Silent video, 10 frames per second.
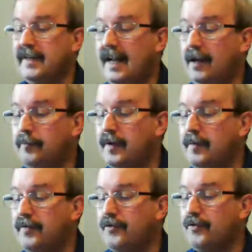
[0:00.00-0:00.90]
and help
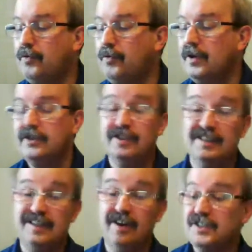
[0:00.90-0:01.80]
them through. She
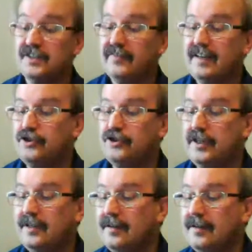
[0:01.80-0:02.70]
has lots of
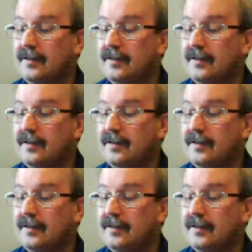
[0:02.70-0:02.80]
energy.